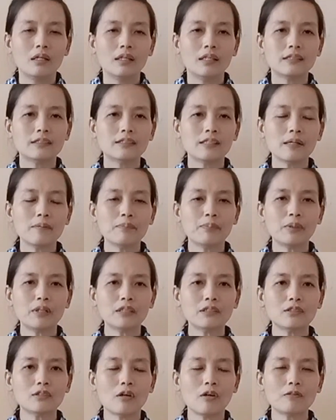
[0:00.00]

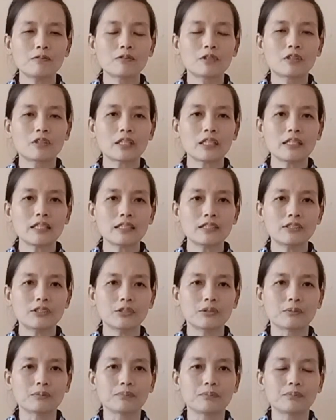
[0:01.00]
Examples of
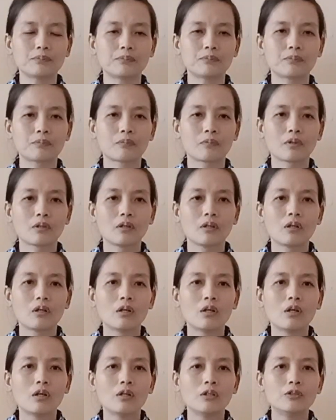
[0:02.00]
correlation.
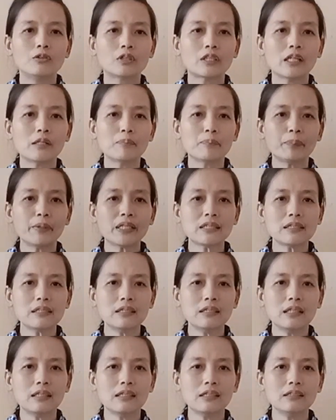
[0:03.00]
You can pick
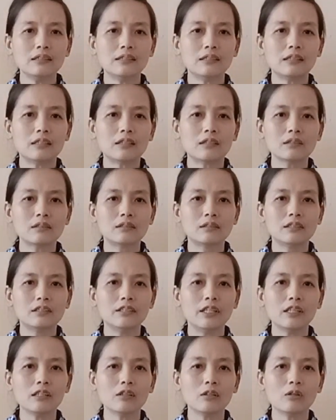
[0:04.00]
either
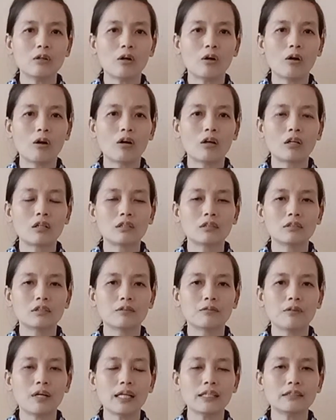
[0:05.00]
the yellow or the
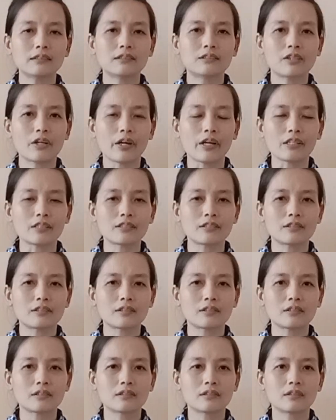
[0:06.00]
white dress.
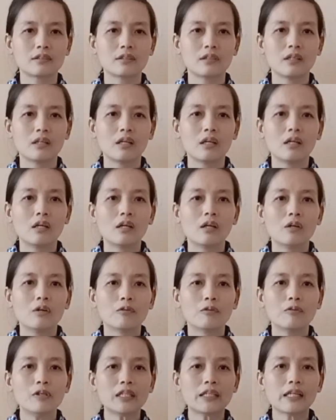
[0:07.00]

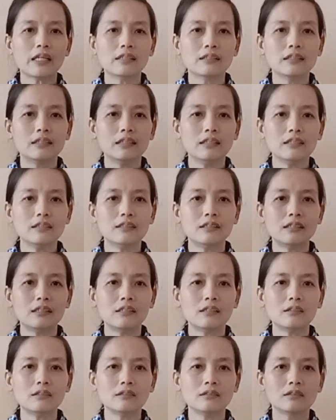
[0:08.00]
We can either
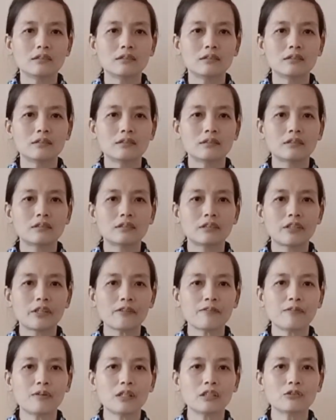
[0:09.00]

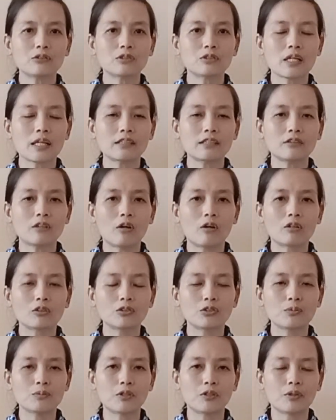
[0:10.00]
travel tonight or
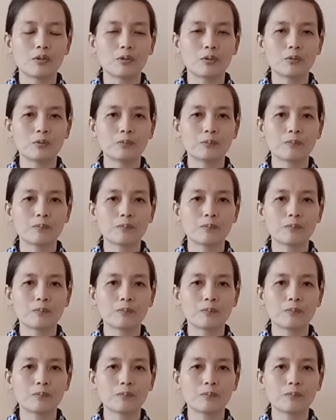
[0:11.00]
tomorrow.